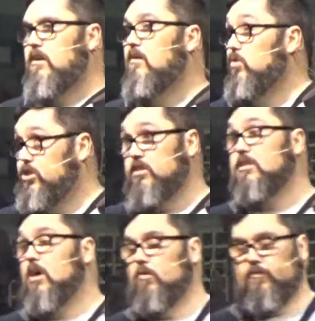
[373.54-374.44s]
which is
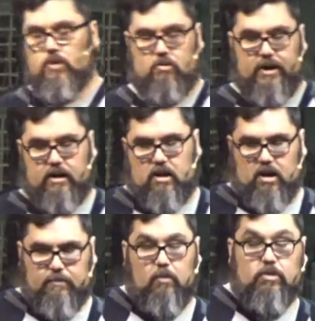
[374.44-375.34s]
low for a credit
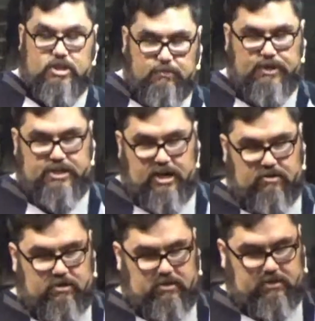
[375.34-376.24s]
card, but we'll just be
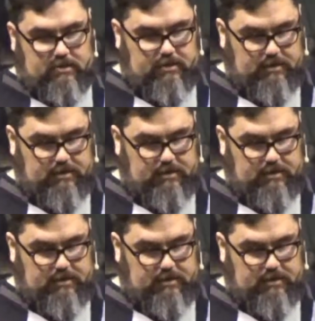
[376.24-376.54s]
generous.